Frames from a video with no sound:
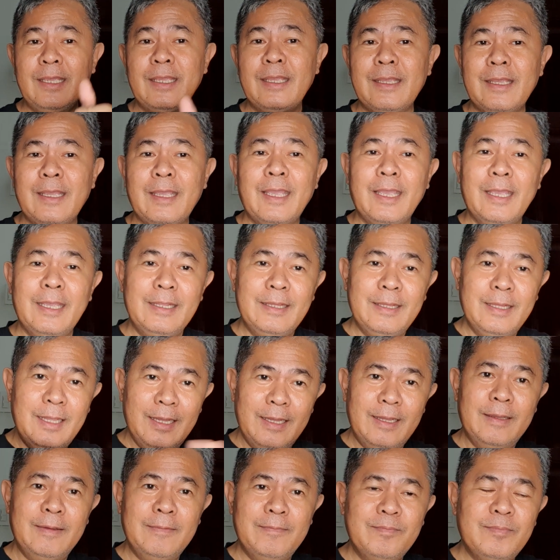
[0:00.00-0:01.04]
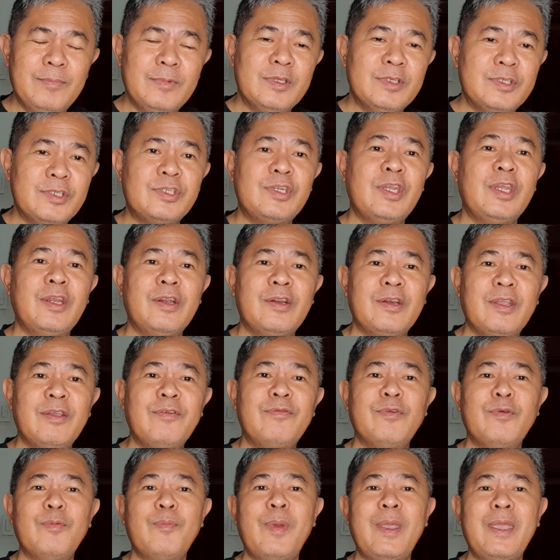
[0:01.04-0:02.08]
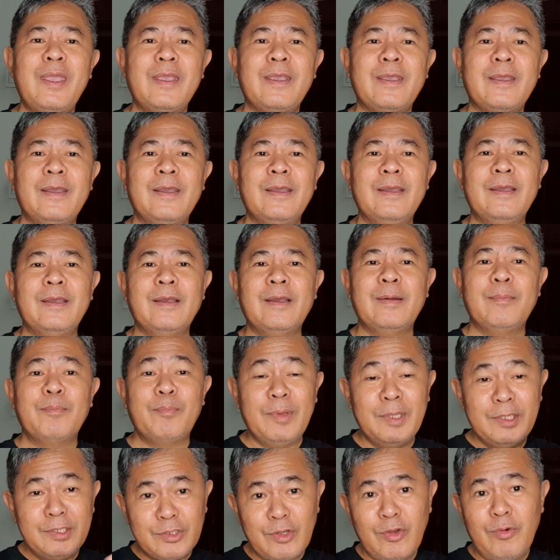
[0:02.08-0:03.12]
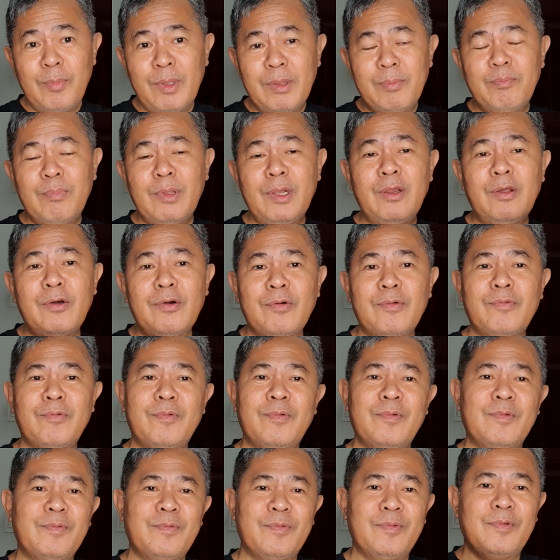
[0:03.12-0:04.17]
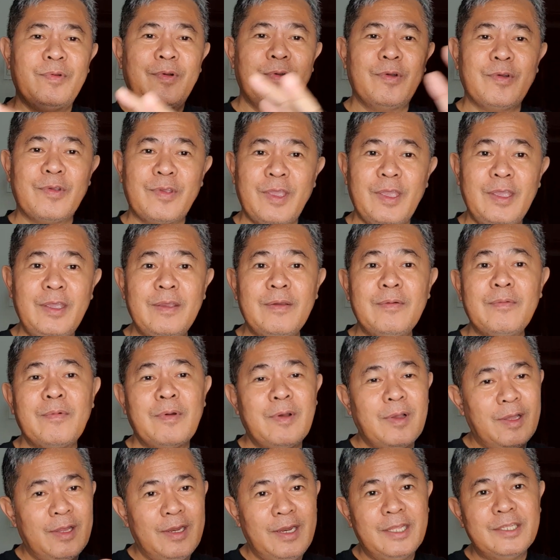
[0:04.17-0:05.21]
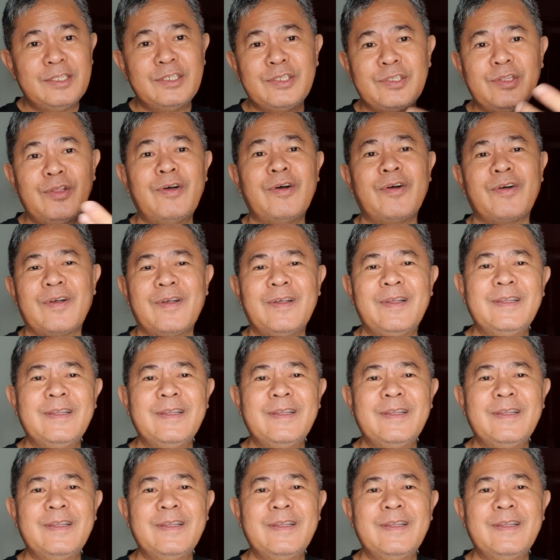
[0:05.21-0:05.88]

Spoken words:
and share if you may. Please comment below. Okay, let's talk.